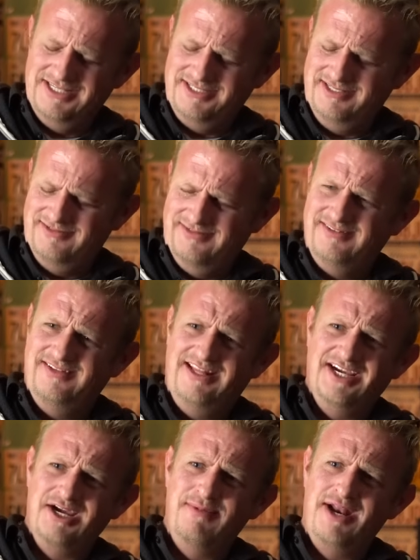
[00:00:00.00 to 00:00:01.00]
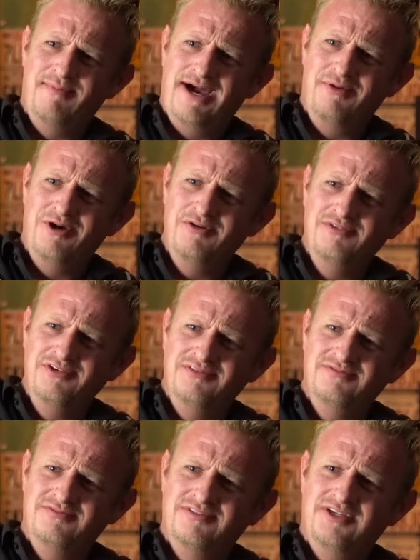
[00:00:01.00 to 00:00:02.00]
I said, did that come out of my Rover?
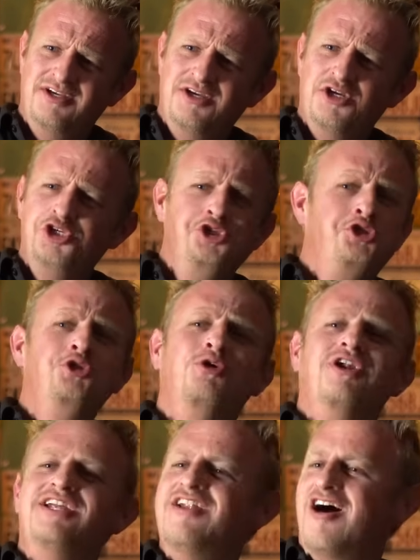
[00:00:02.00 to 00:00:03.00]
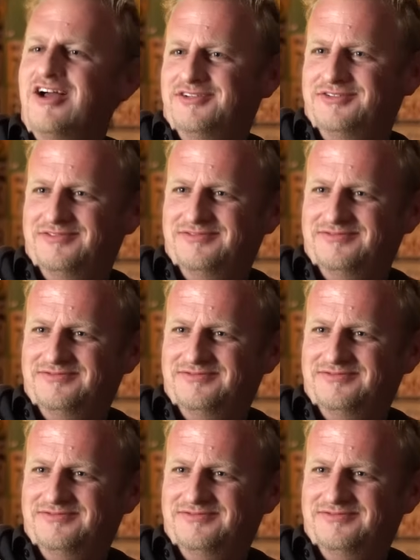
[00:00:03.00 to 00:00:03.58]
Surely not.